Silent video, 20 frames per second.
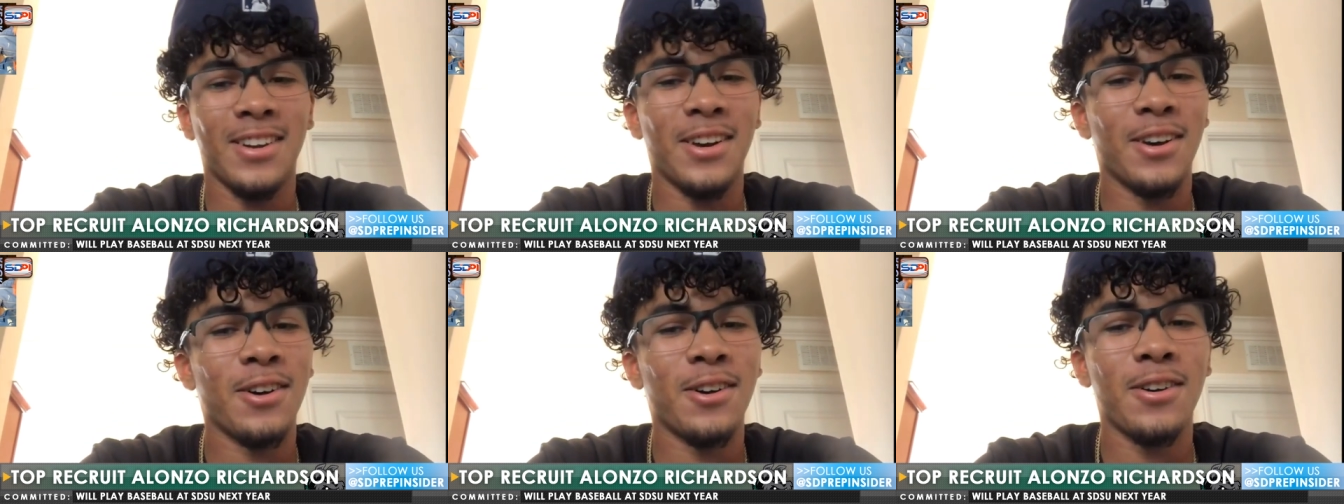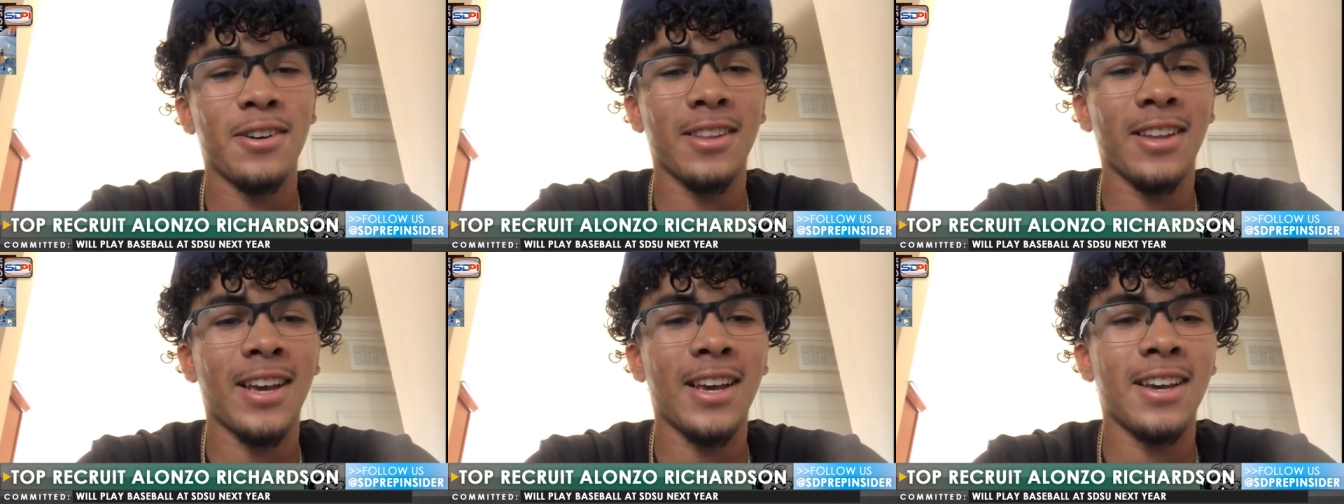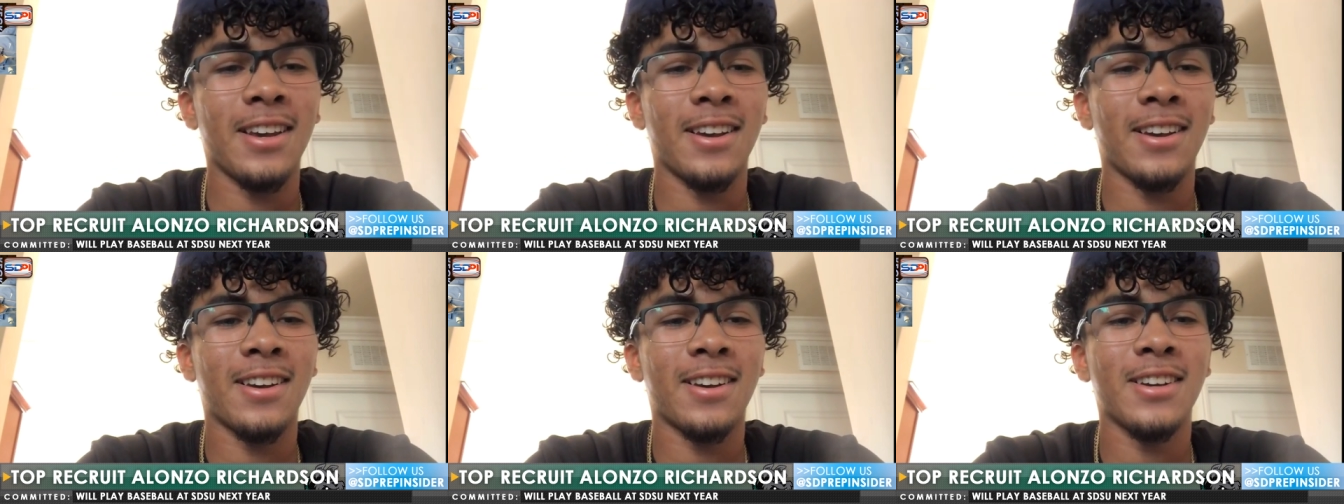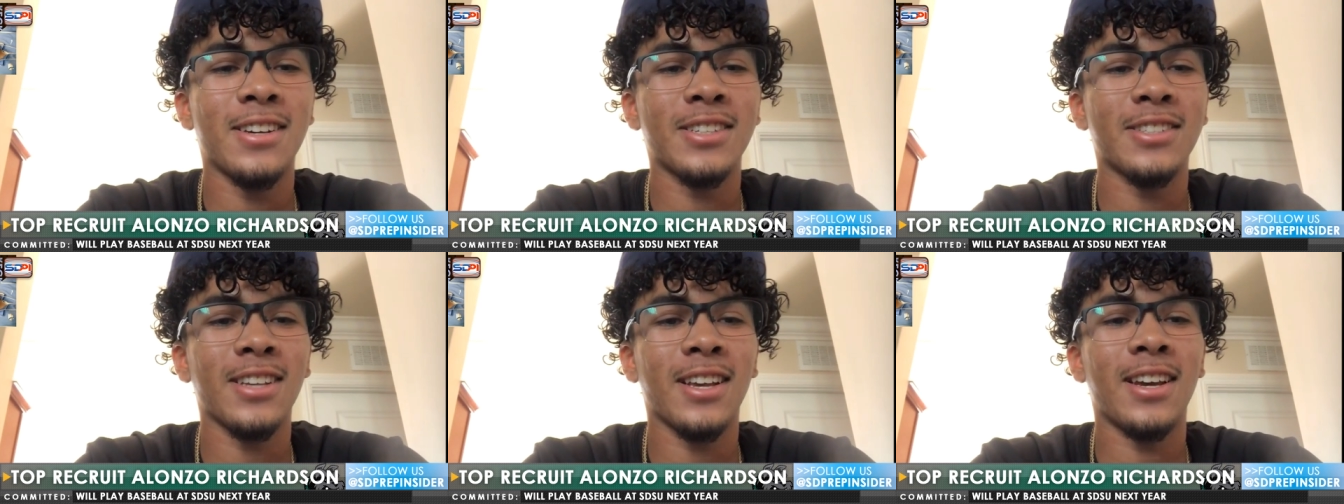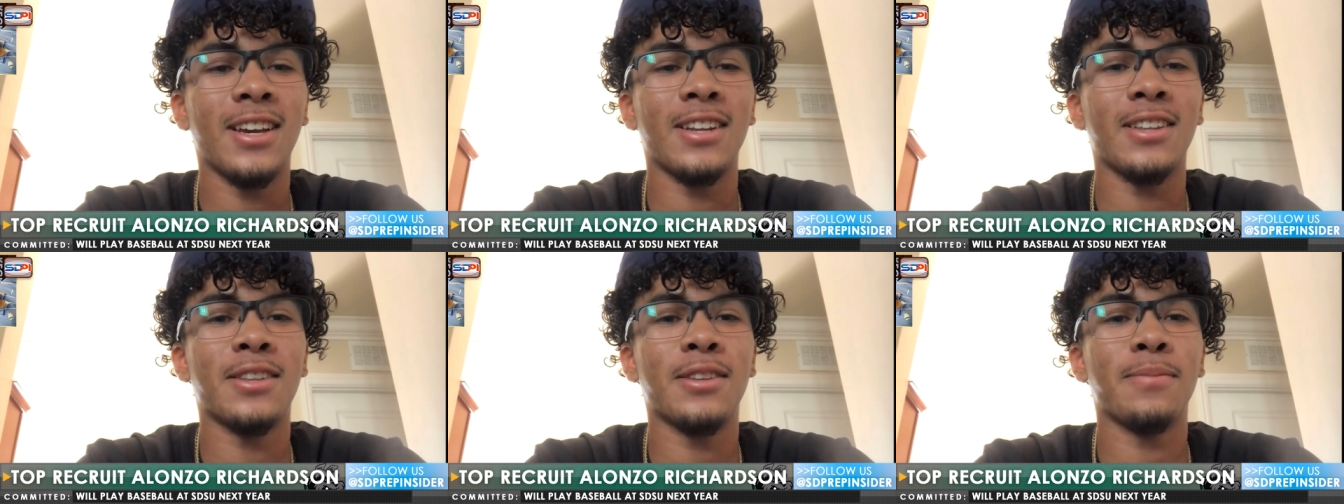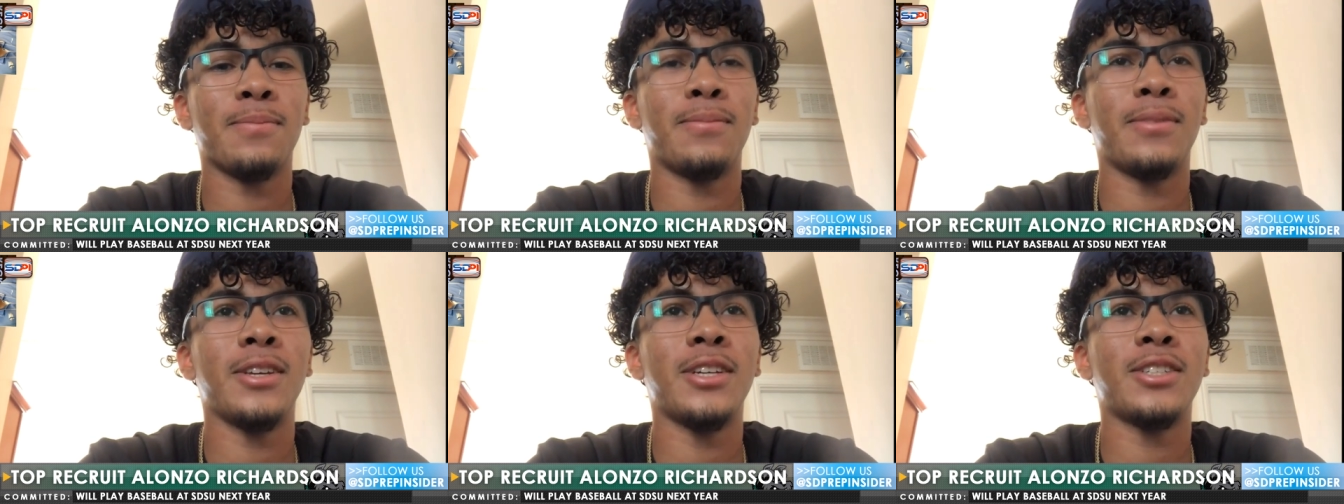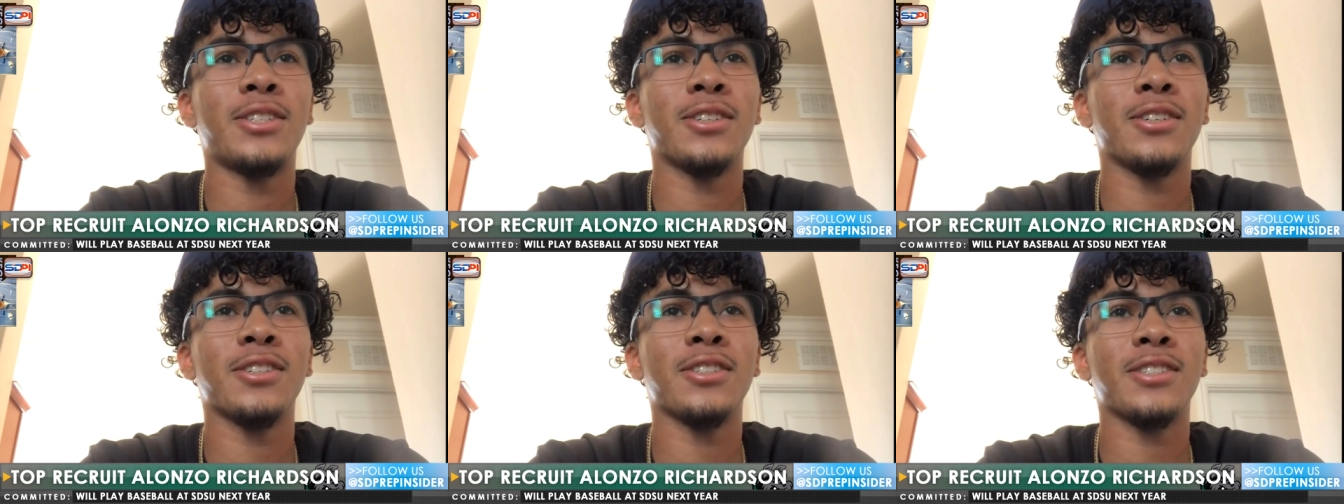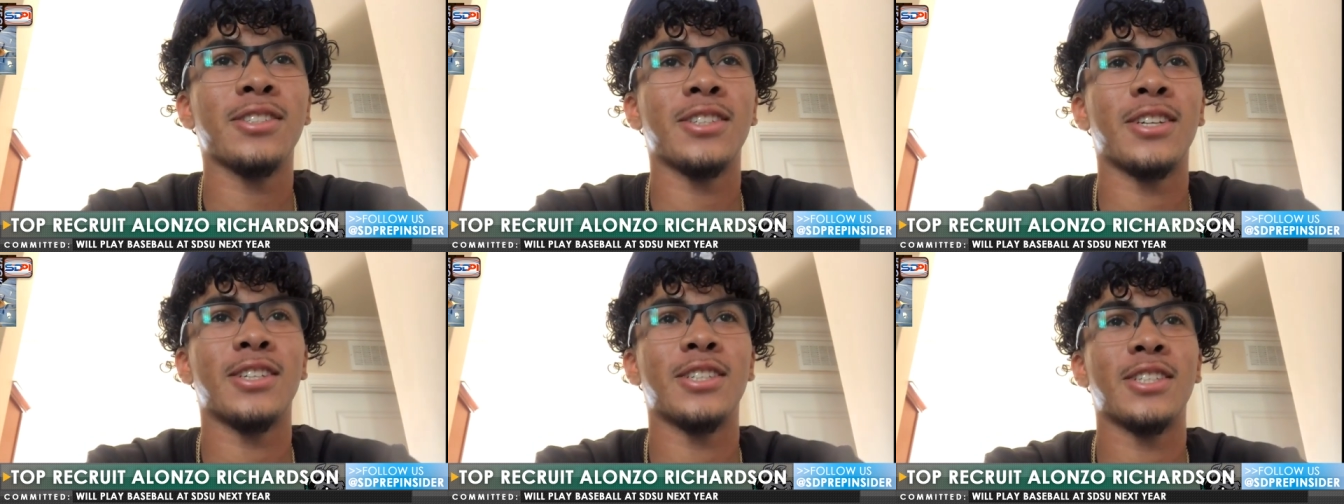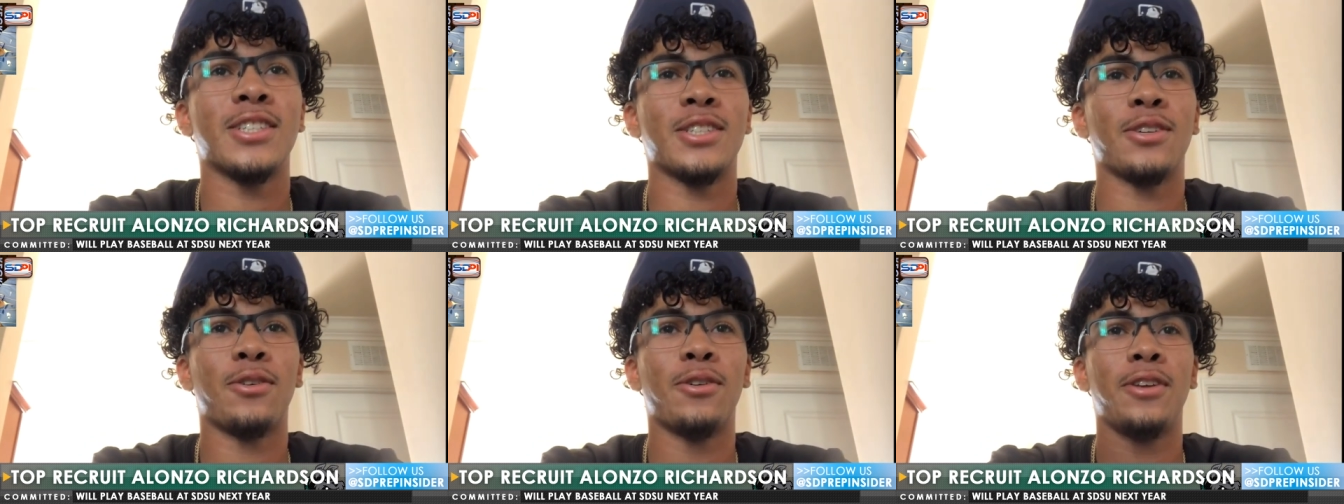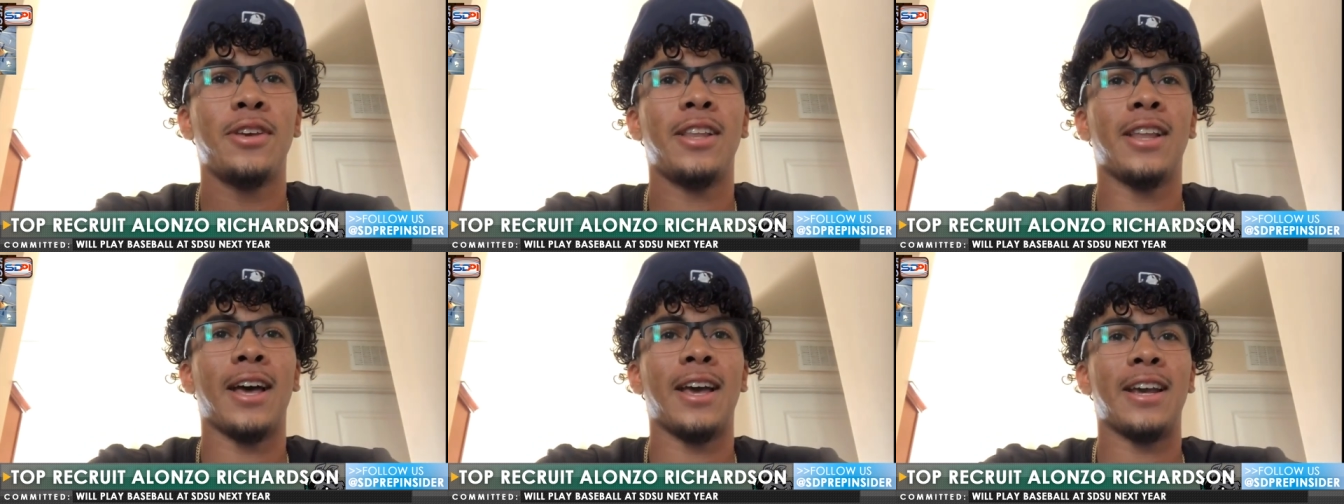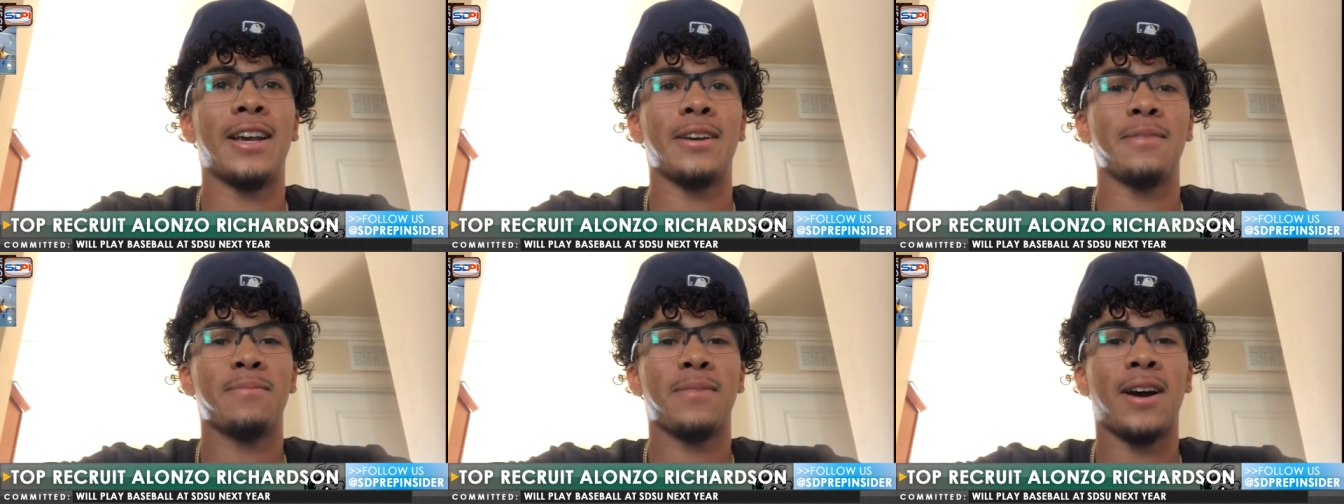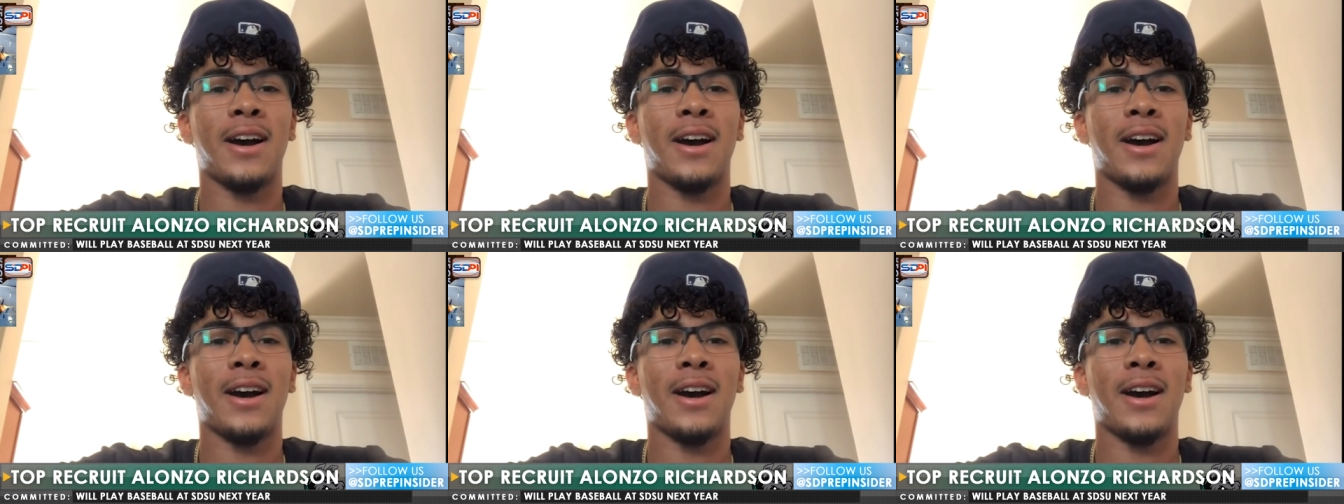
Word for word: no like because like the bleachers are just only like